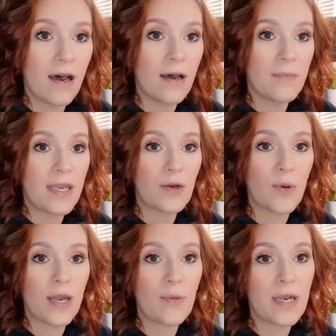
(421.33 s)
made
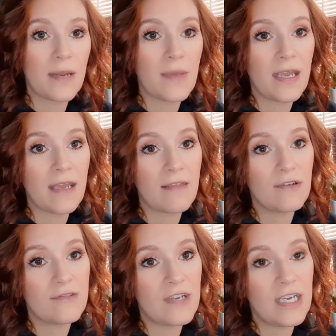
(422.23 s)
aware when I'm making
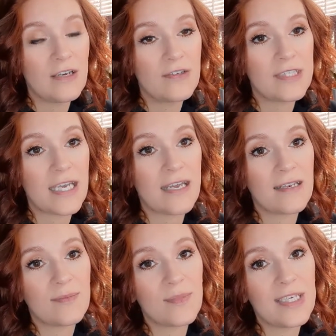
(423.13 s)
those videos,
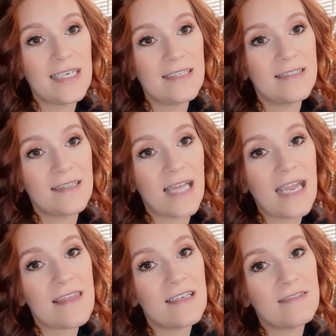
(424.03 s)
and please
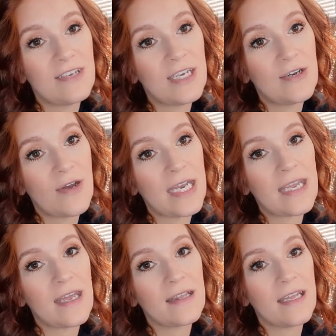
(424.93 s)
like this video, and
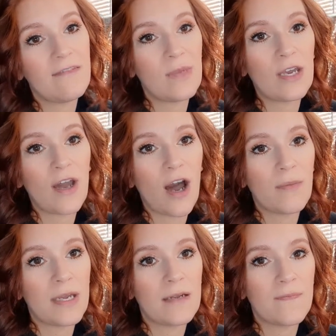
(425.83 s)
again, leave me a
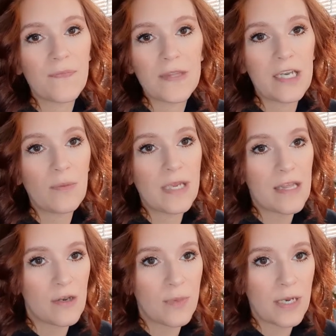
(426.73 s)
comment. Tell me a
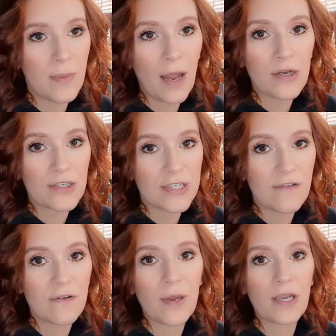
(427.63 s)
little bit about
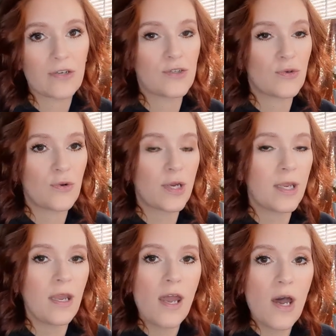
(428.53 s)
yourself, about your
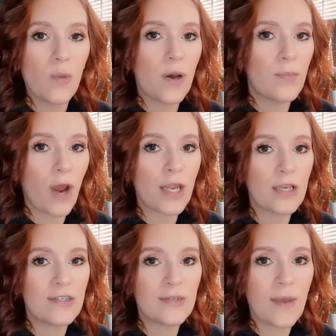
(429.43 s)
story, what brought
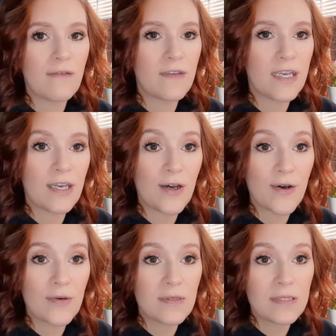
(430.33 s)
you to my
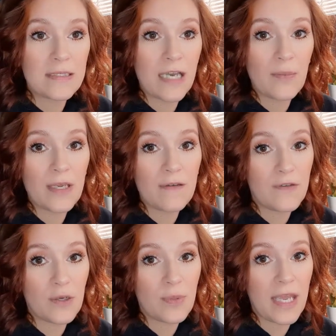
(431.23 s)
video. Tell me if
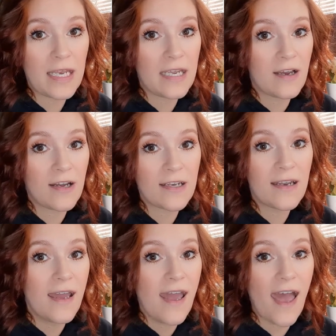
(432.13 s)
you're planning on
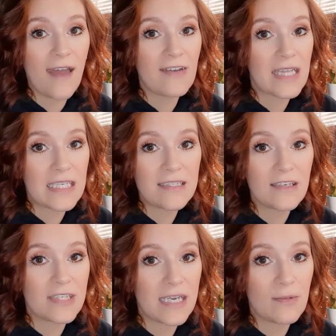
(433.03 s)
having this
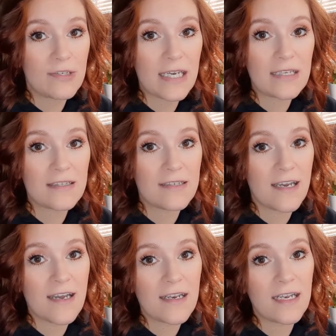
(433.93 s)
tilt table test
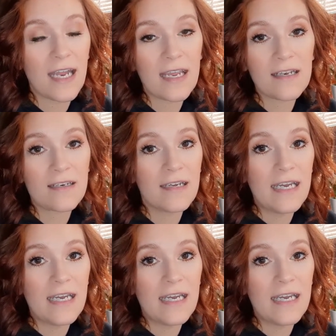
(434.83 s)
done, and I can,